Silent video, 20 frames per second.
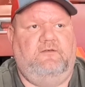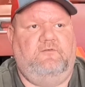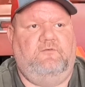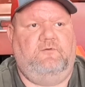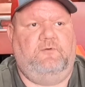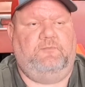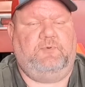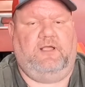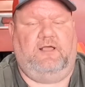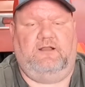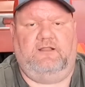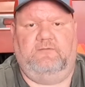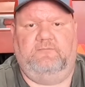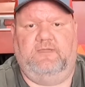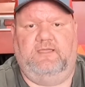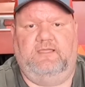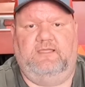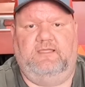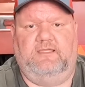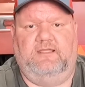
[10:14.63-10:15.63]
will
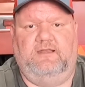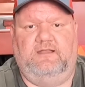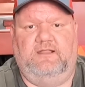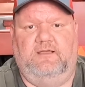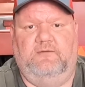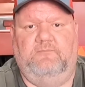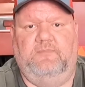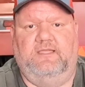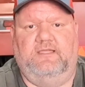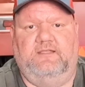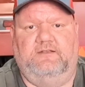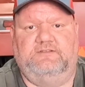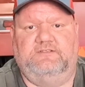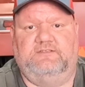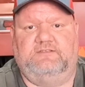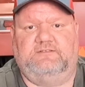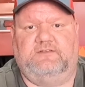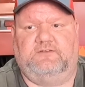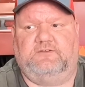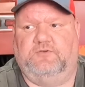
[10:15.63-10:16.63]
probably end up being
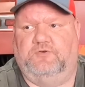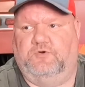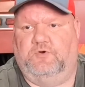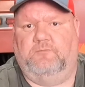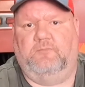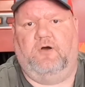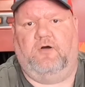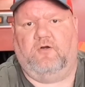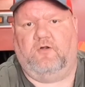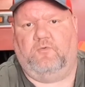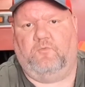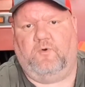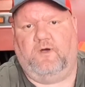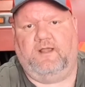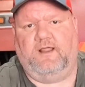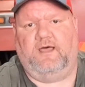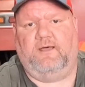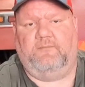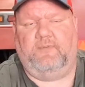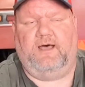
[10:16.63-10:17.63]
just a toolbar what
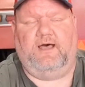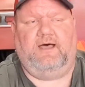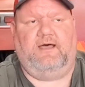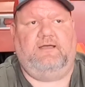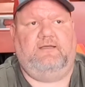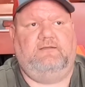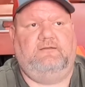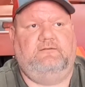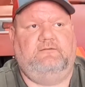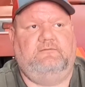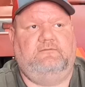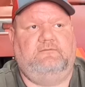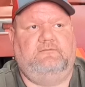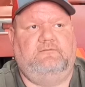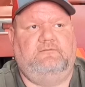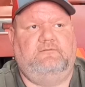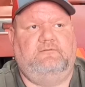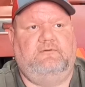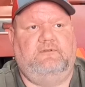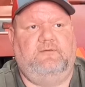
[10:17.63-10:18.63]
I buy.
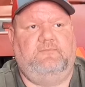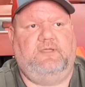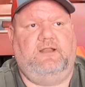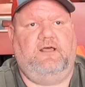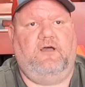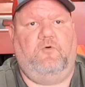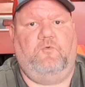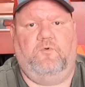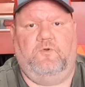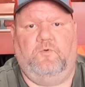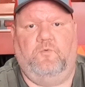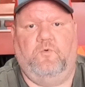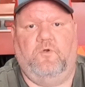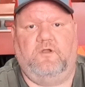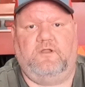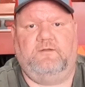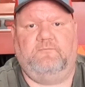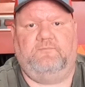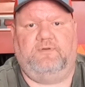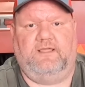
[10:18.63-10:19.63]
I mean, I want a
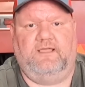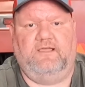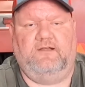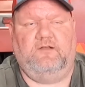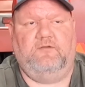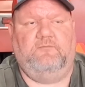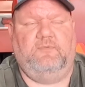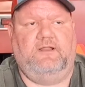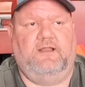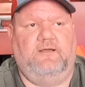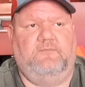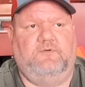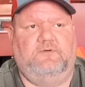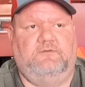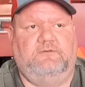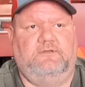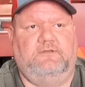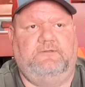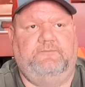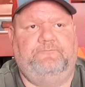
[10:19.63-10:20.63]
working planter, but I'm
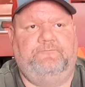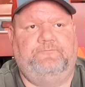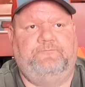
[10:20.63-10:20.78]
gonna